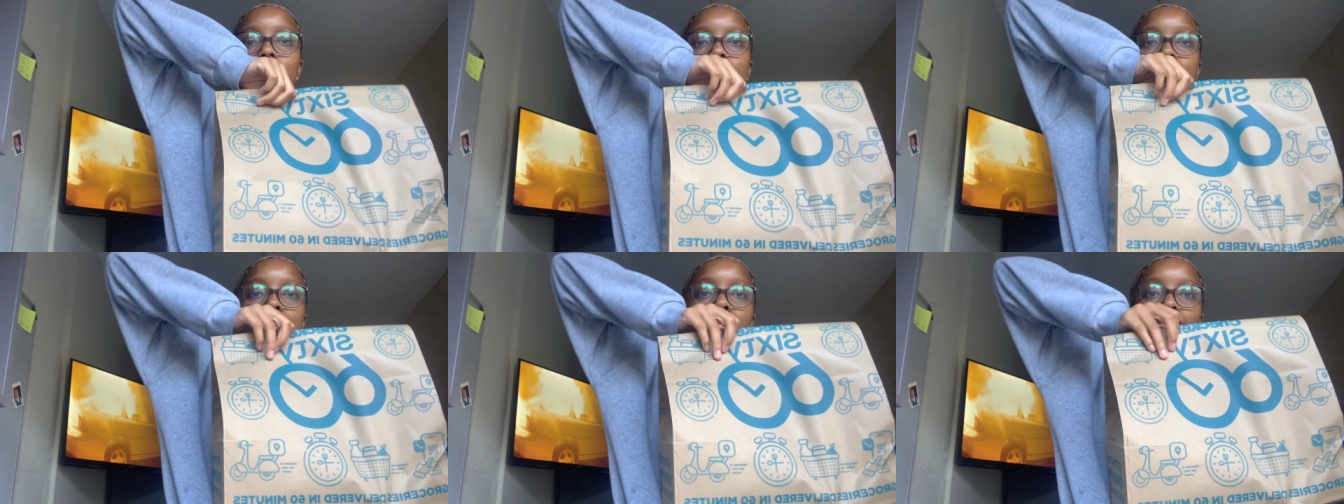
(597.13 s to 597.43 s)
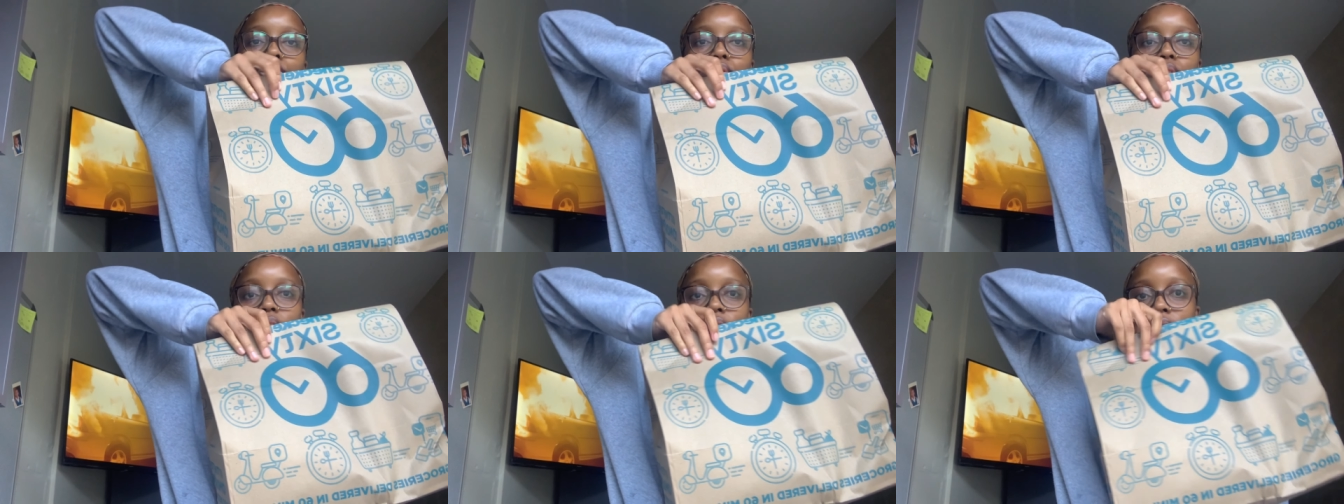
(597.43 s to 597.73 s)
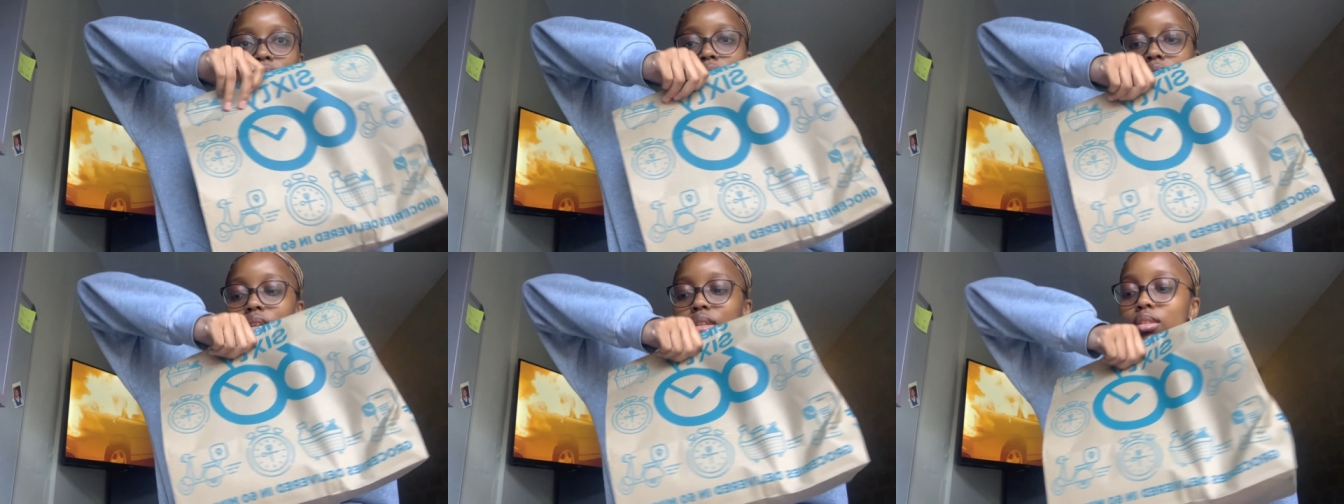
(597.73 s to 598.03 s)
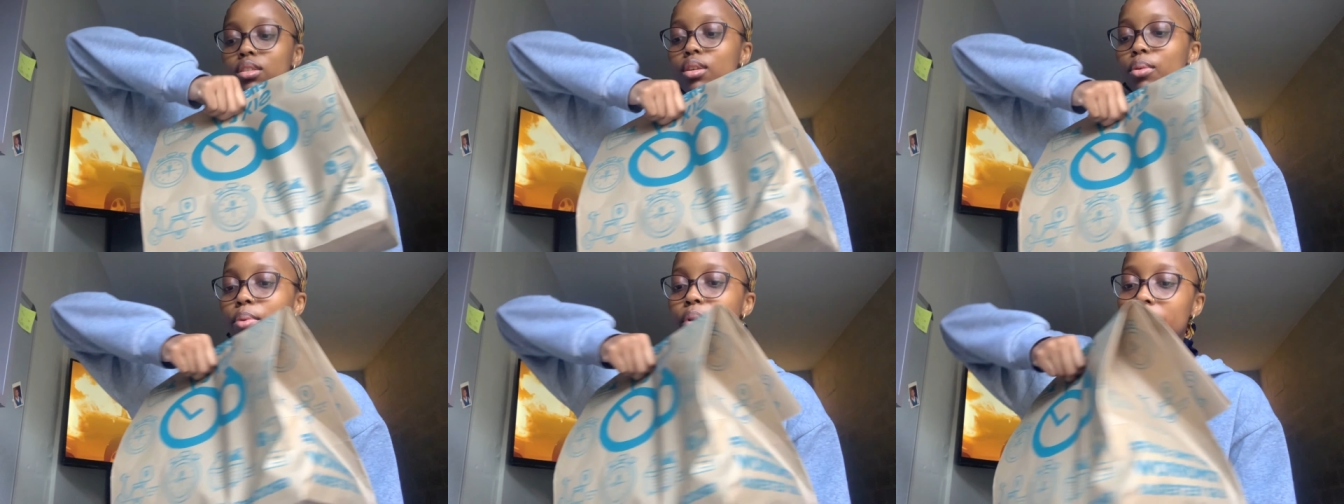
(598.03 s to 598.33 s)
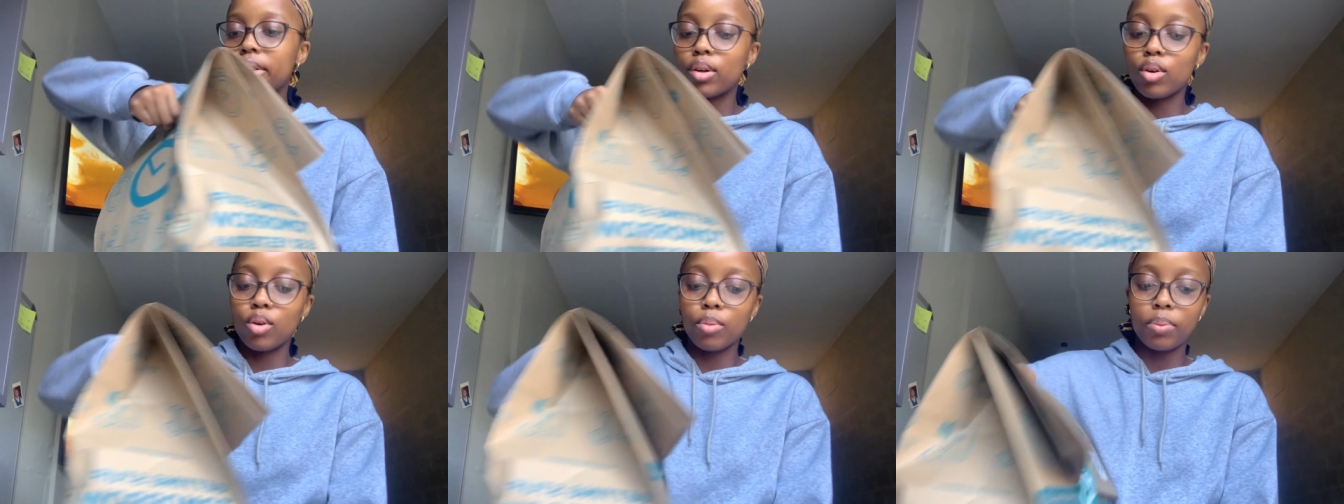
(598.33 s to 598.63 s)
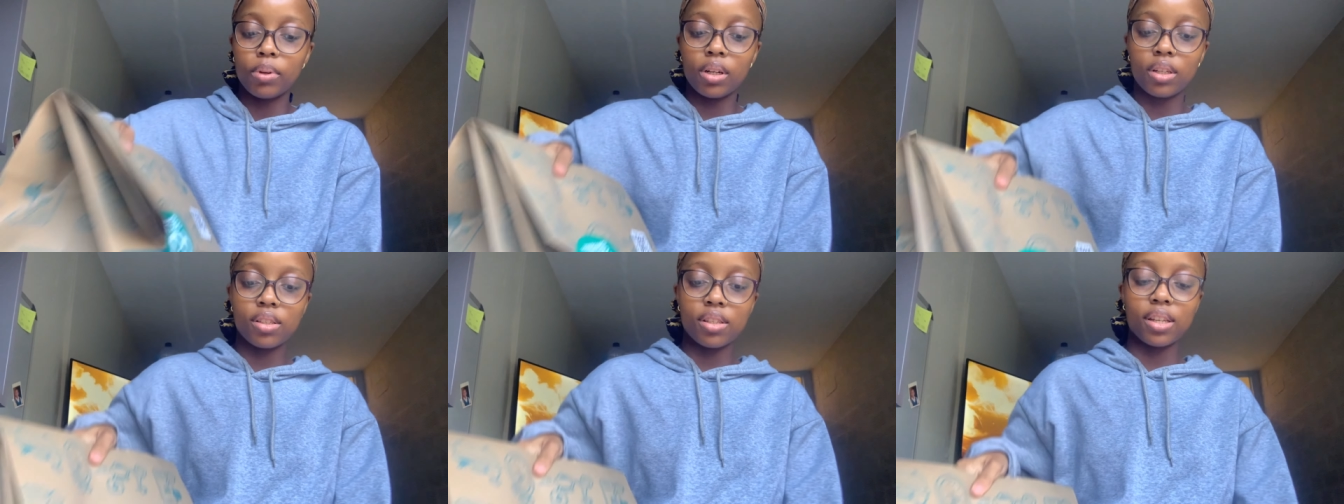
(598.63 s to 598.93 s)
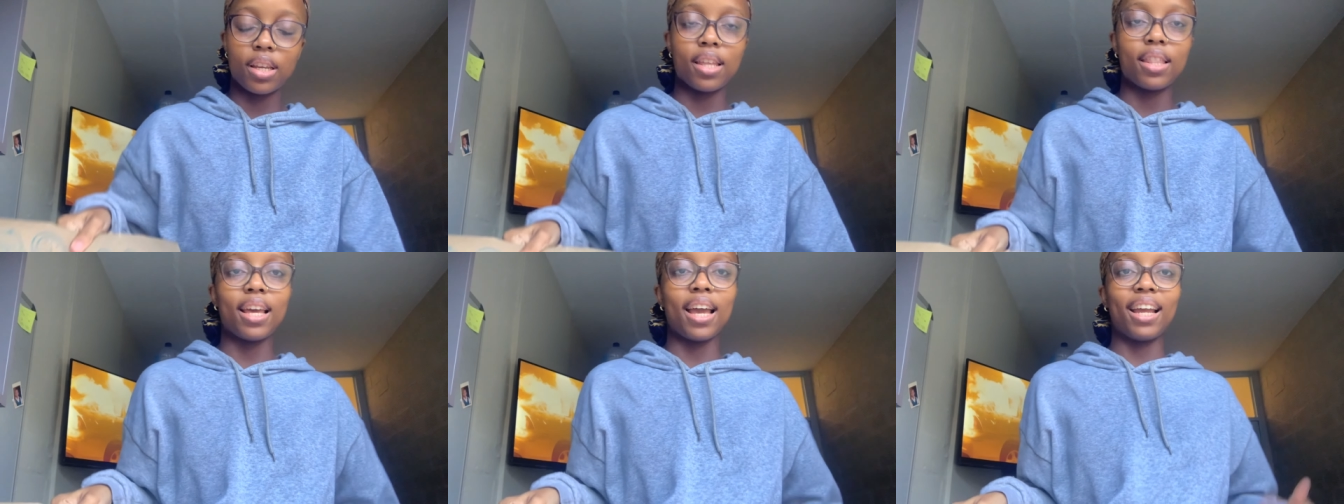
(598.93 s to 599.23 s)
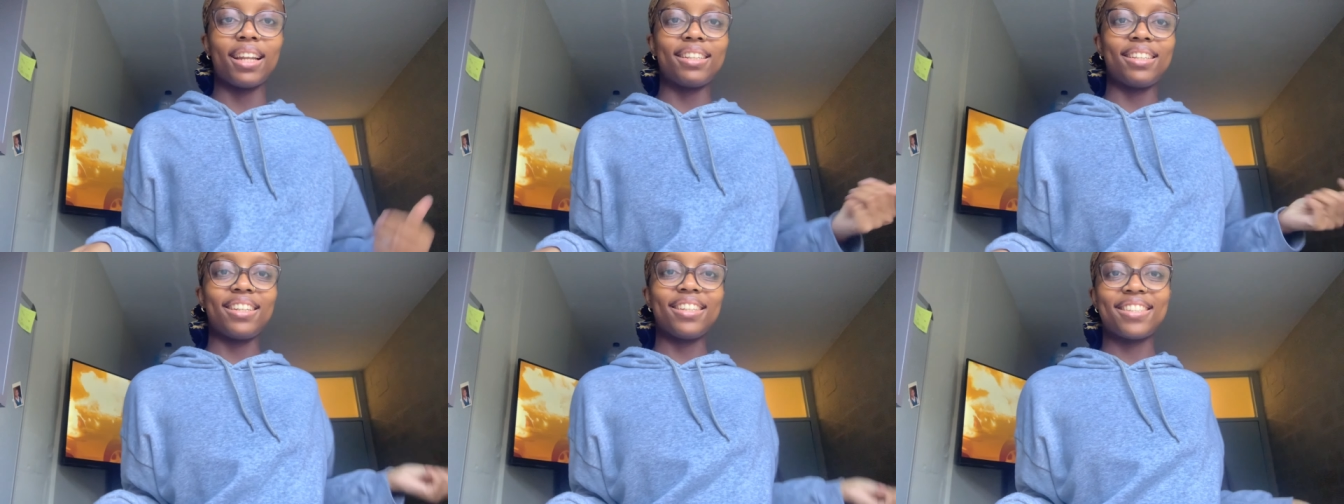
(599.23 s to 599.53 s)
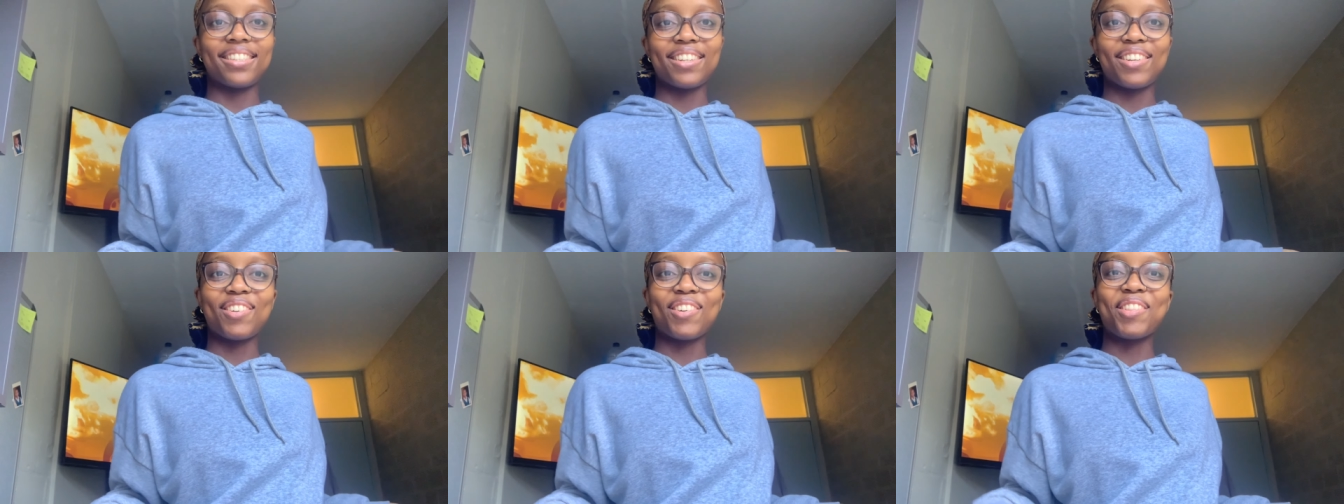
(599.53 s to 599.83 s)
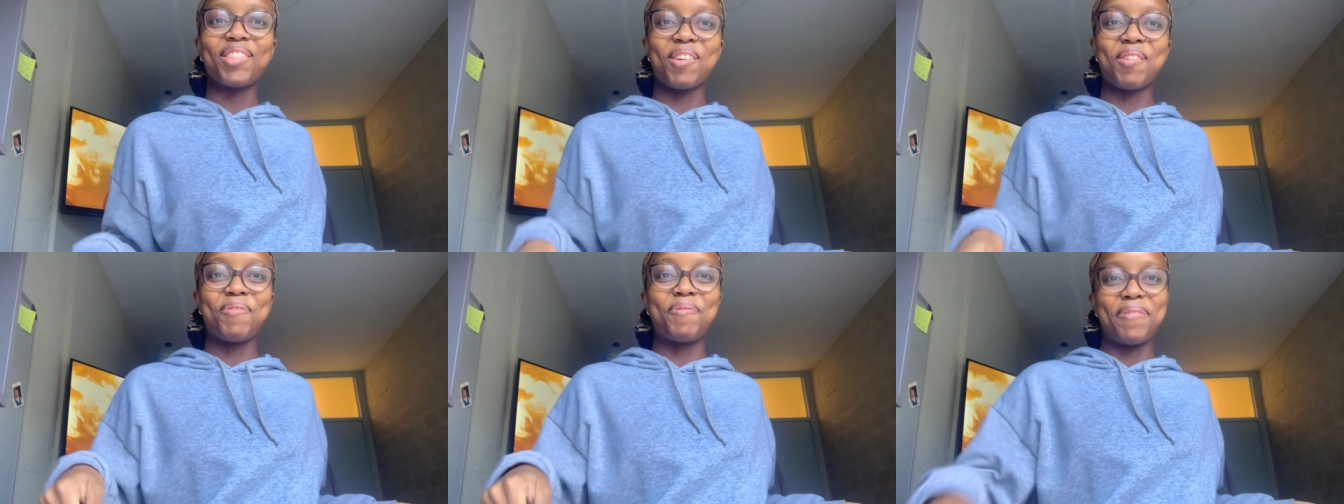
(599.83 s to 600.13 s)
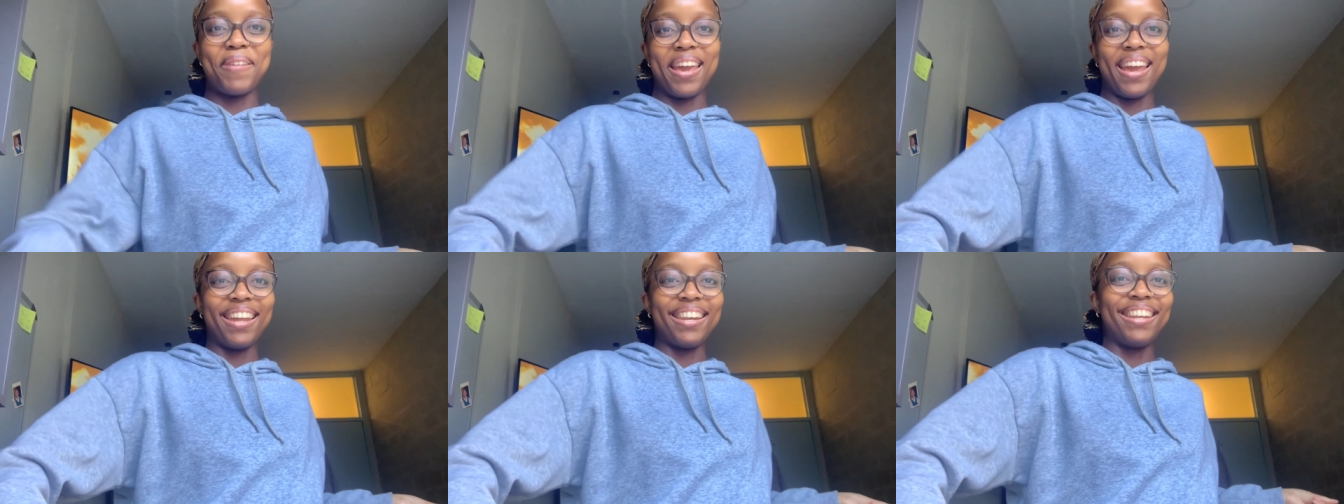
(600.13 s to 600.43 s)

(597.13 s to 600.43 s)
Victoria's order. So we're gonna open it together. And he's sitting on the bed.